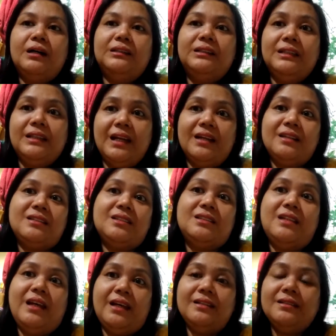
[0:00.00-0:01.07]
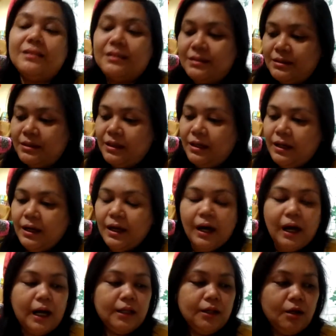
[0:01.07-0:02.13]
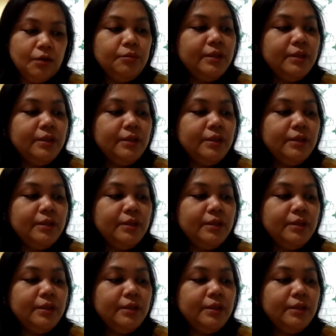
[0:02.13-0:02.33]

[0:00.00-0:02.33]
the next days. Along